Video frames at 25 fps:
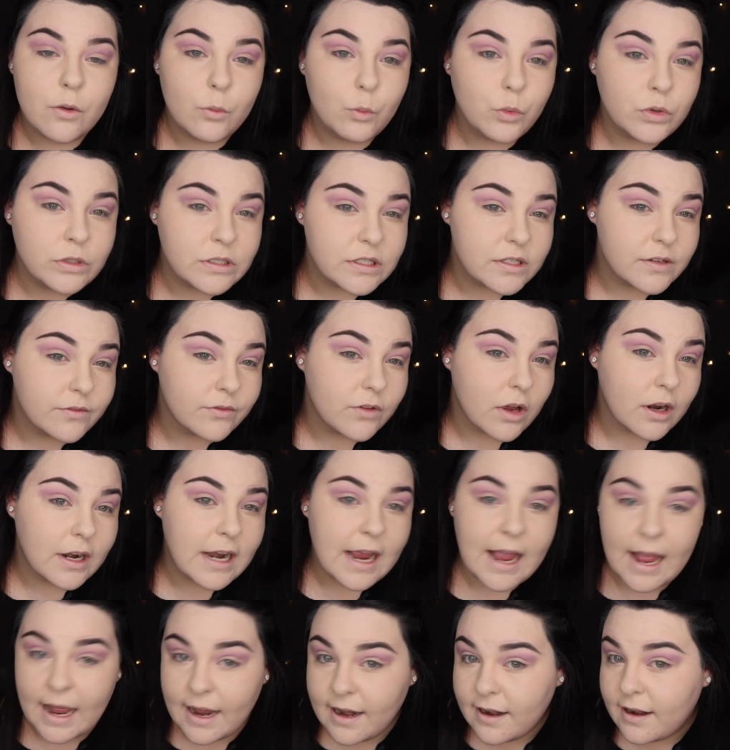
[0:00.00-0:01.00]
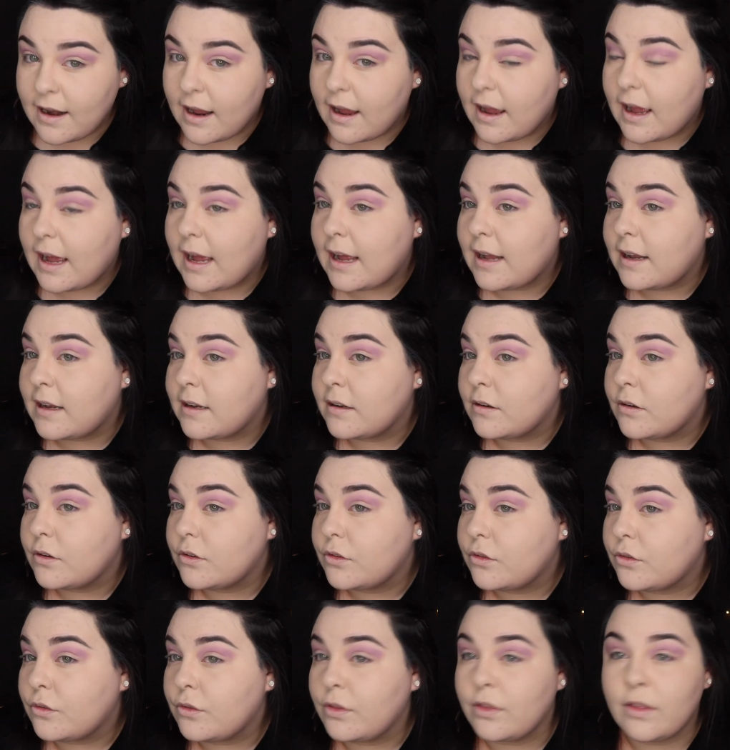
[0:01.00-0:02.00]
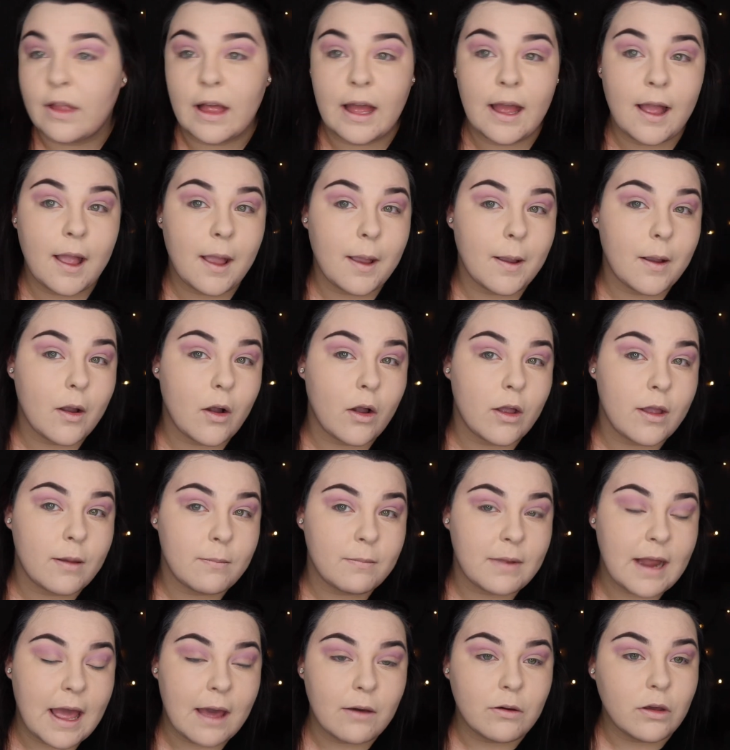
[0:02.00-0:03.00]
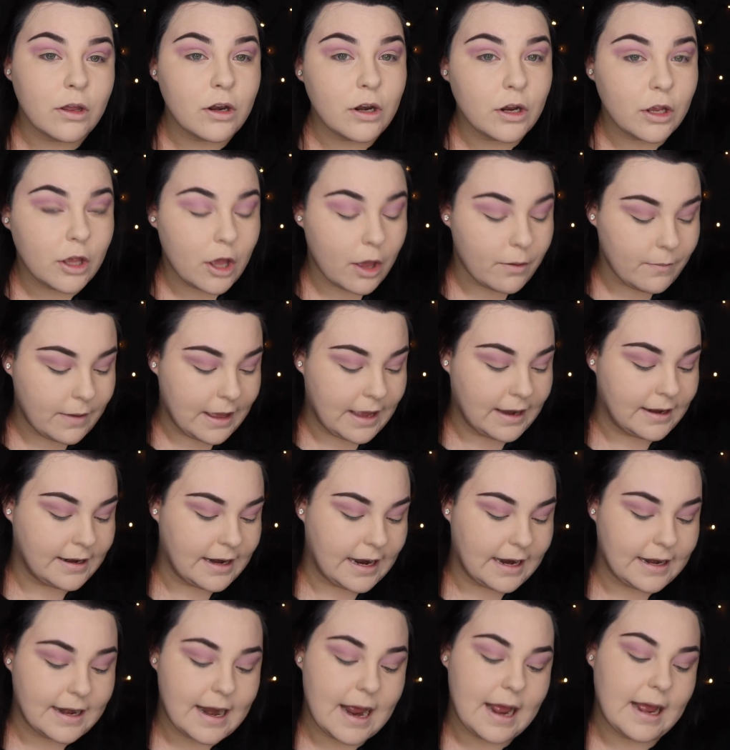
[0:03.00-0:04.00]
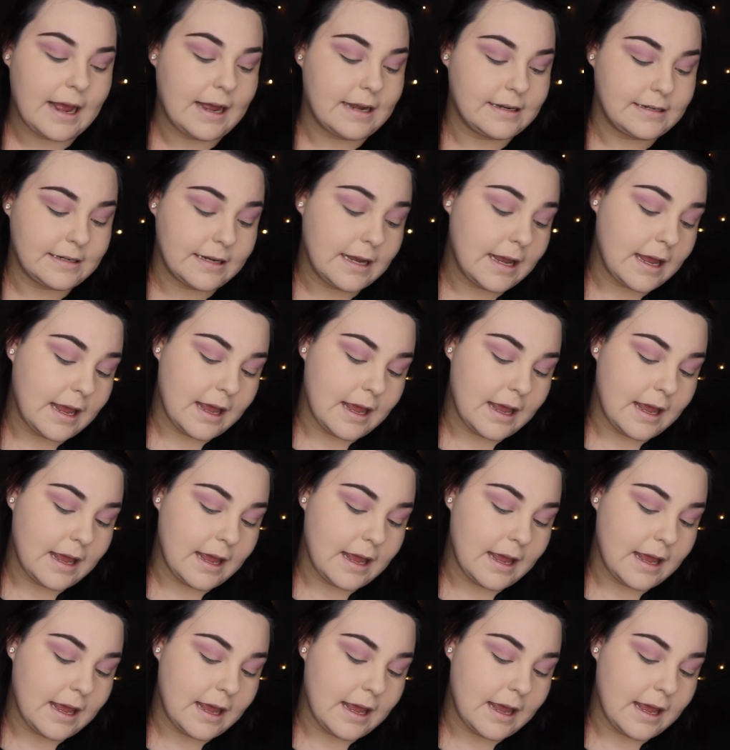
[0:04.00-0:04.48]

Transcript: Once I've gone ahead and done that, I am now going to go in and add